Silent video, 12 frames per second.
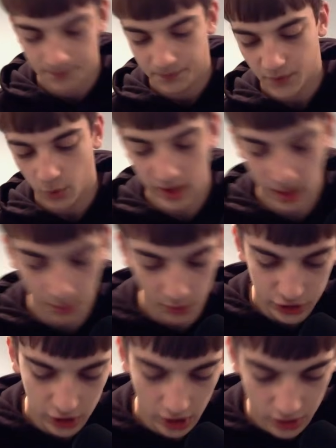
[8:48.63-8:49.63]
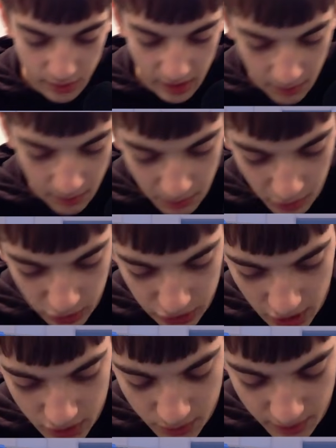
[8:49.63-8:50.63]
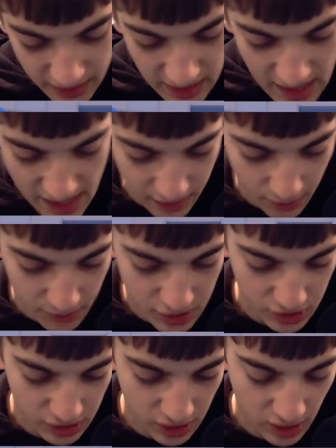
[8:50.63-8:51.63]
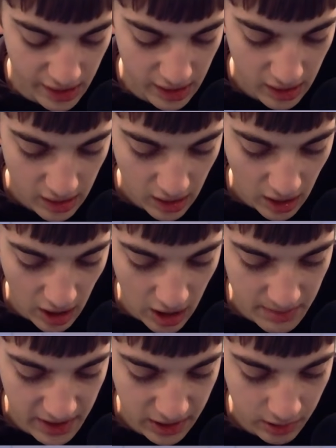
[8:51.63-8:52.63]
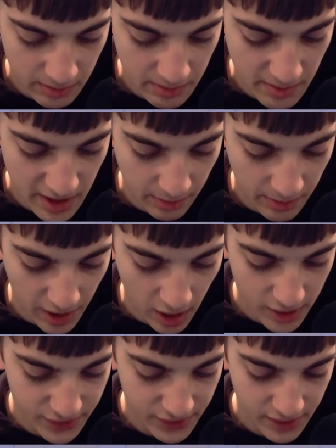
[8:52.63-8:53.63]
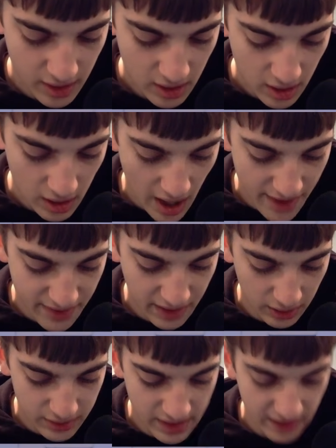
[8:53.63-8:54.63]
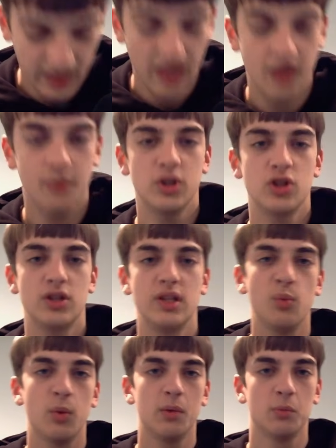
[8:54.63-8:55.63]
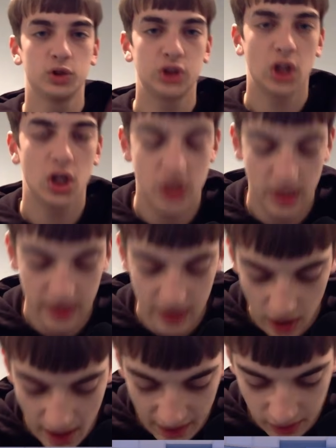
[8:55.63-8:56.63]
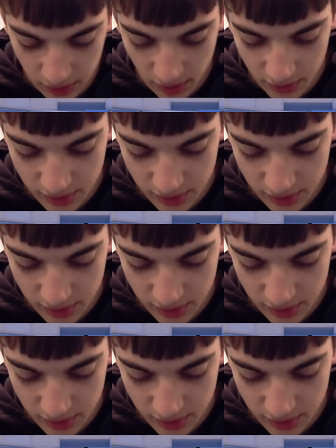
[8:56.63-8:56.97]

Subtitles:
we got one charge. We got one more charge with the Echo, which is good. It could be better, but honestly, I think I'll take that. We just need one more charge, and then our Echo clone is